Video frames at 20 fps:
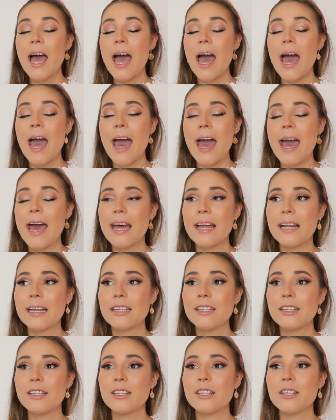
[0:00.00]

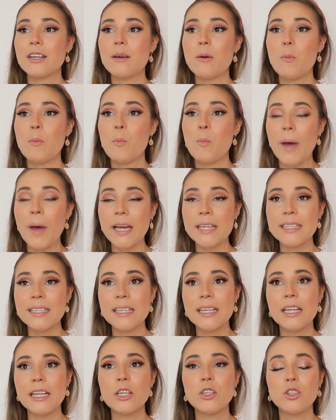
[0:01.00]
And
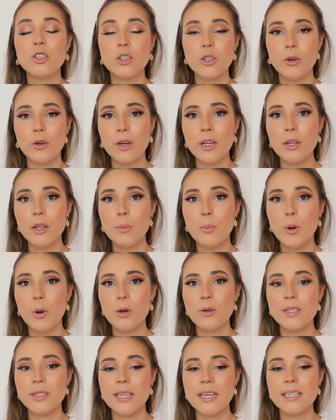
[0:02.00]
basically during the
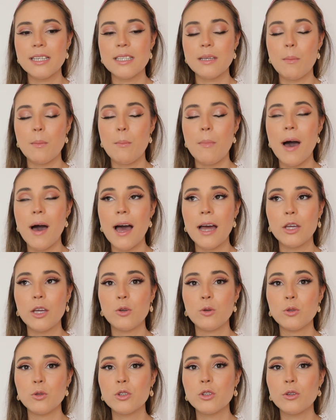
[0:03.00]
process,
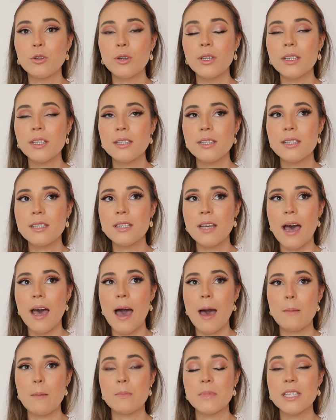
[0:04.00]
my uterus
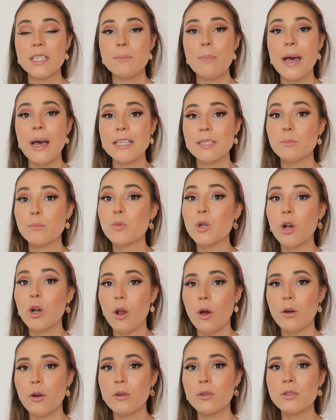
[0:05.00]
spasmed
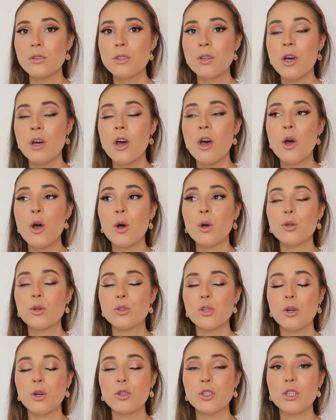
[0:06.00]
closed.
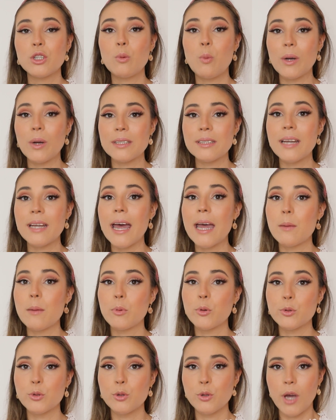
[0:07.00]
So she wasn't
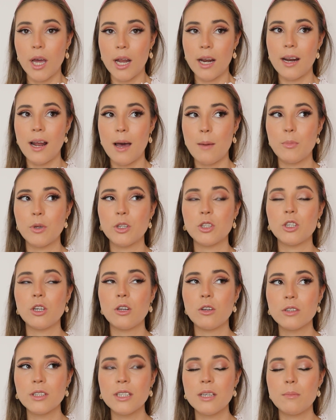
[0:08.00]
able to get it up. And she
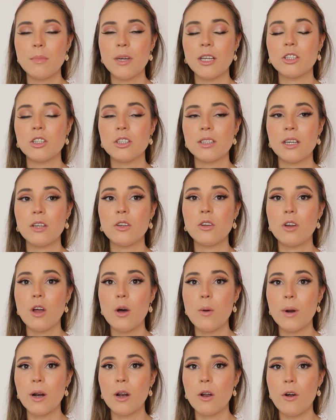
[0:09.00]
looked at me and she said, you
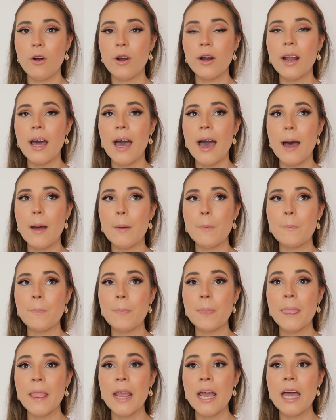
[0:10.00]
know what,
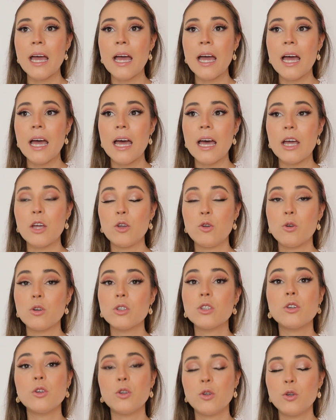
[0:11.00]
Lauren,
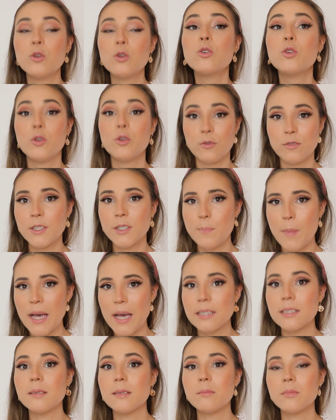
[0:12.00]
you've
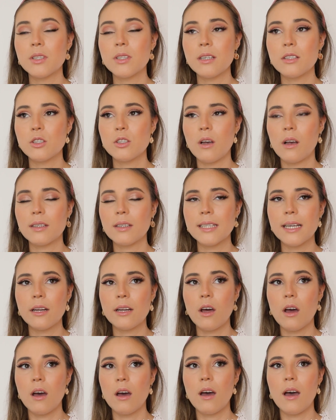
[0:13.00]
spasmed. So I
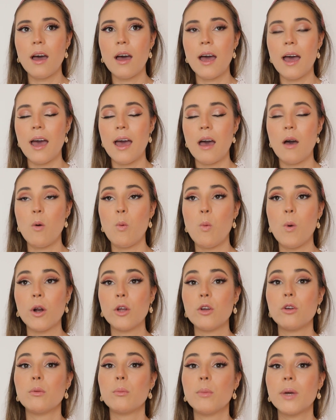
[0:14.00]
said, oh, what
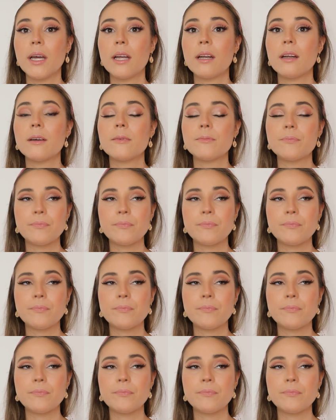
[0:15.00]
do you mean?